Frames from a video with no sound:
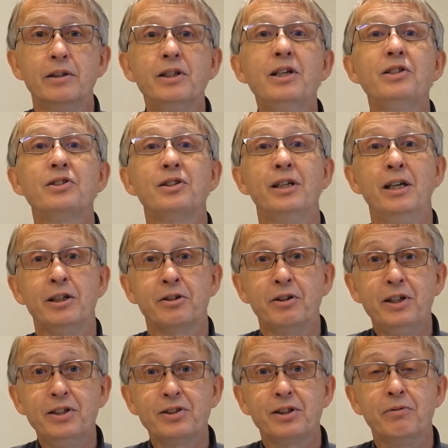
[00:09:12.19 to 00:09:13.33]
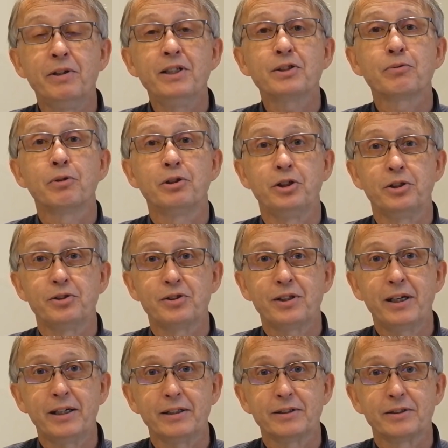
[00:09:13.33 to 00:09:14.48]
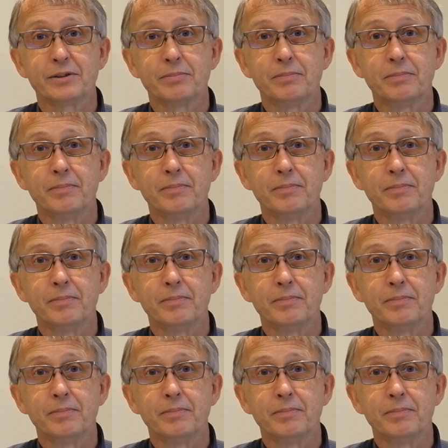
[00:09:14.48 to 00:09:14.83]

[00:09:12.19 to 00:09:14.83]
This increased the risk for just that.